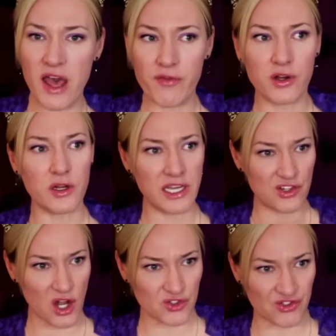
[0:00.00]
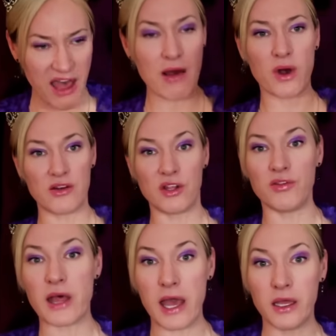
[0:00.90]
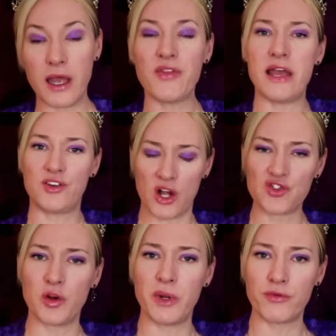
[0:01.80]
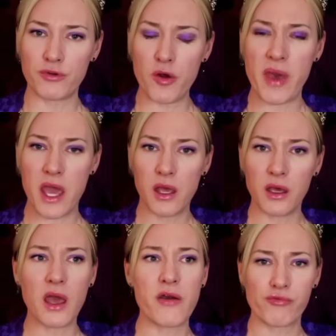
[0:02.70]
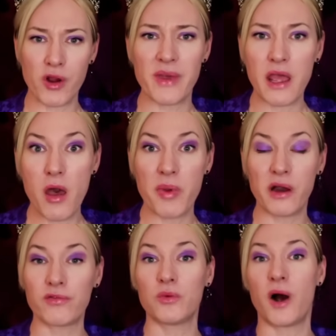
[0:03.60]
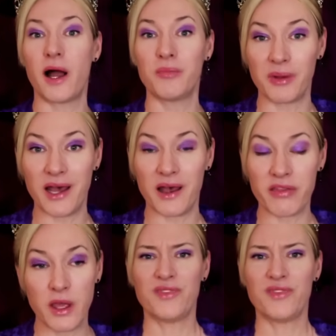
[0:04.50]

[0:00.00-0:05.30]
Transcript: evidently dodged that one, didn't they? And they dodged a bit of Rumi and gave Rumi a bit of a wide berth.